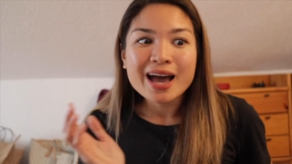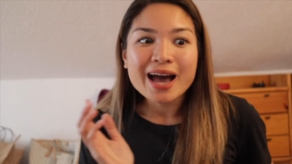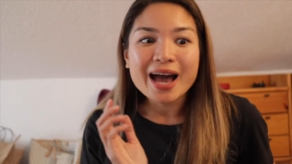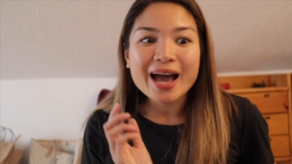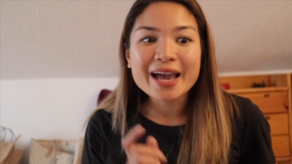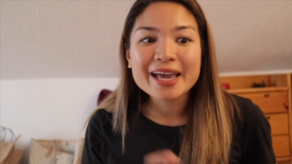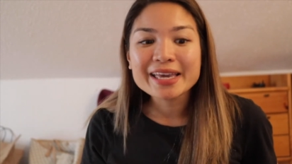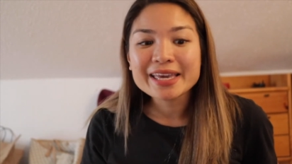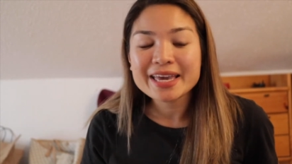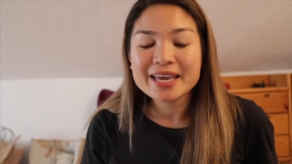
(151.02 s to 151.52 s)

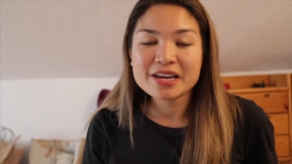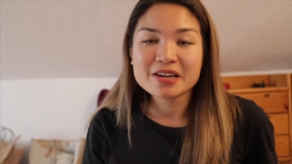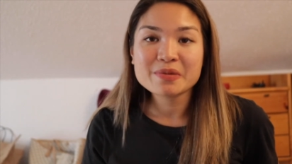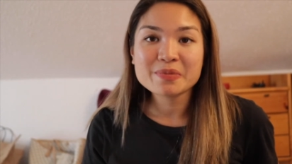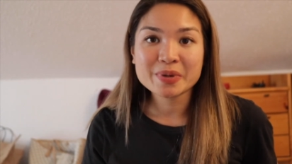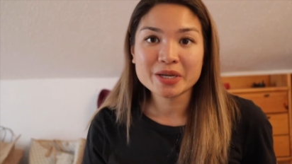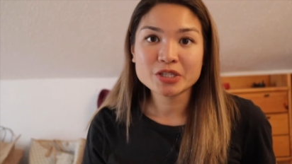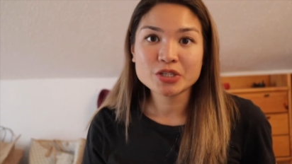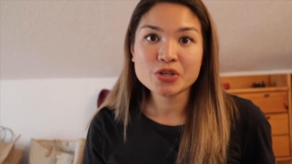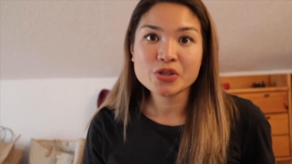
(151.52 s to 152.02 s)
I can't
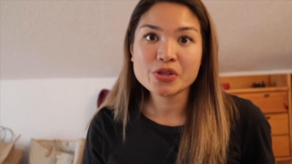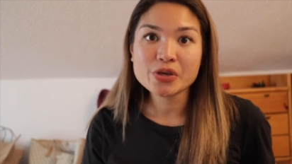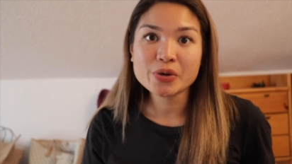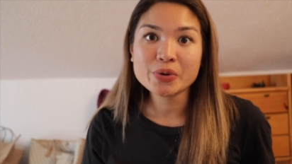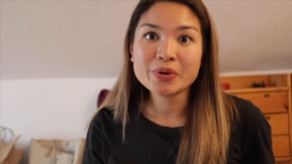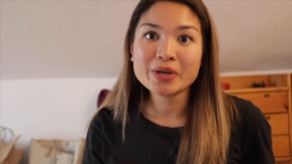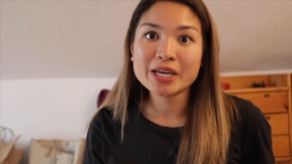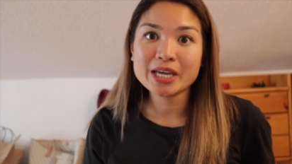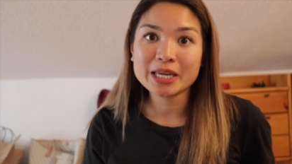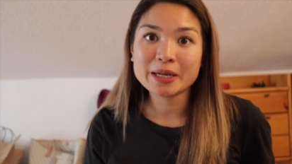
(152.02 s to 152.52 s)
imagine
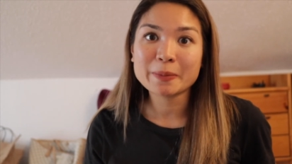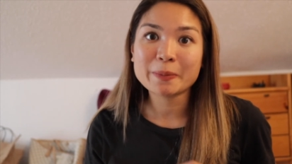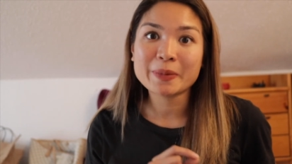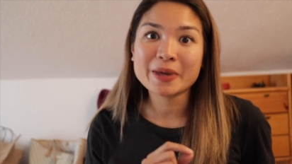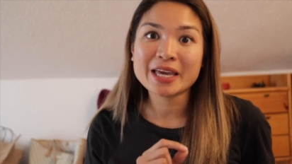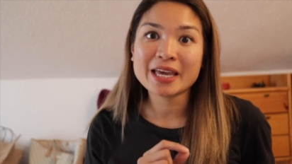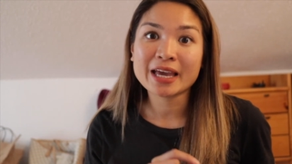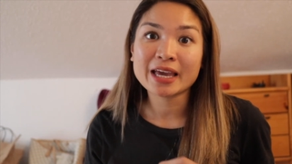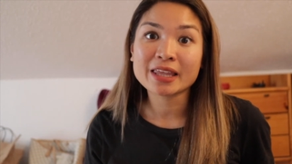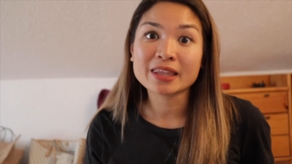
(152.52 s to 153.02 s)
though, it
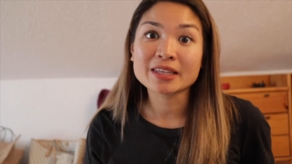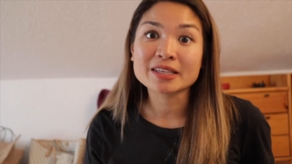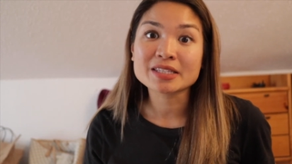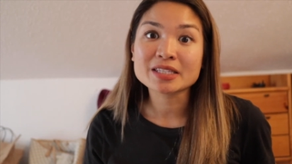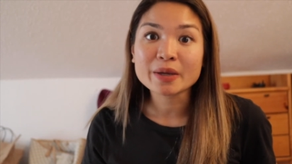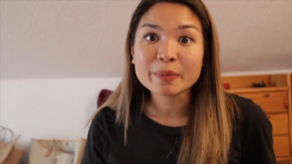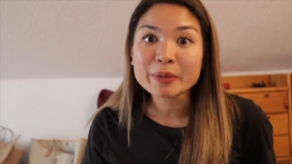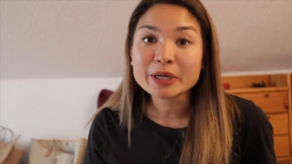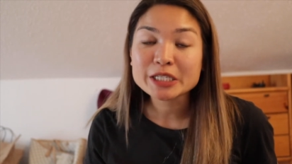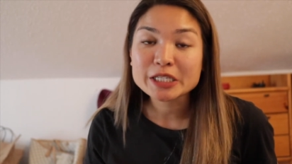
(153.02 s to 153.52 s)
being the
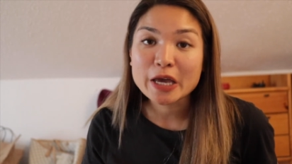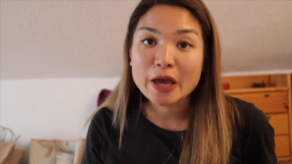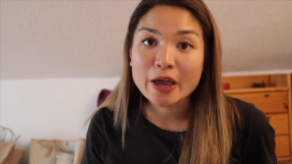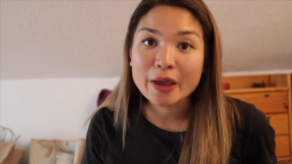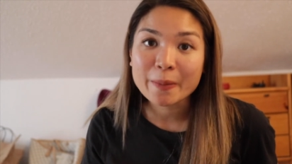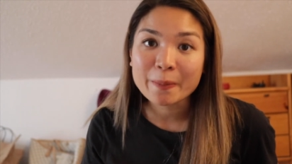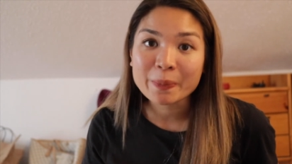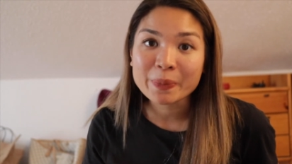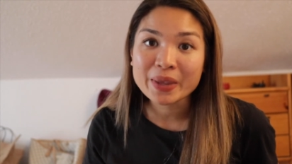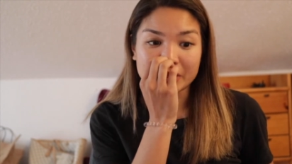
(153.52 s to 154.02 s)

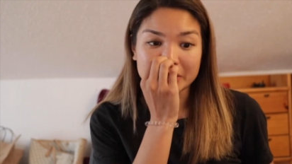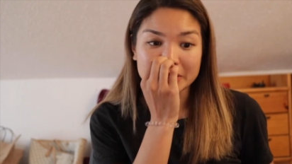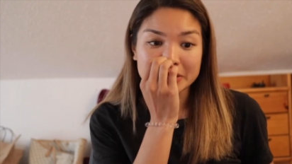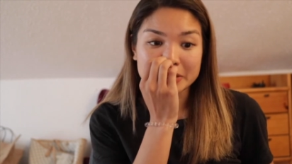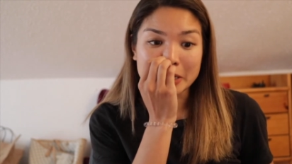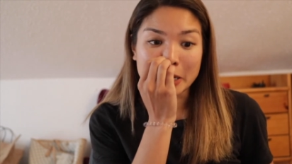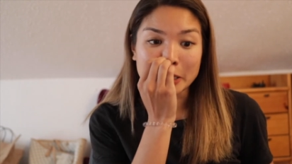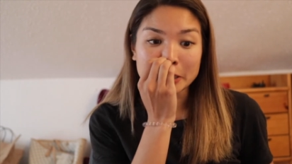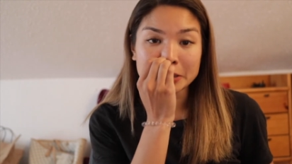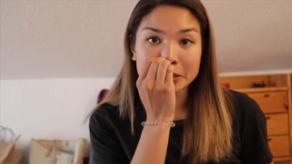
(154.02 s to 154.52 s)
summertime, there's
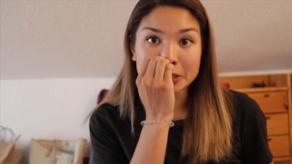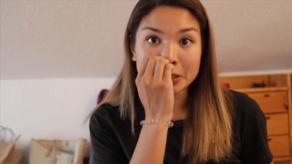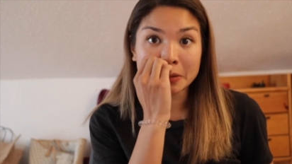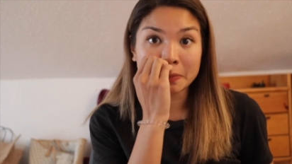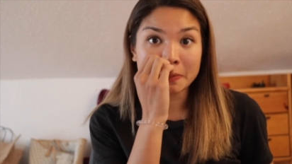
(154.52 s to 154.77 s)
not too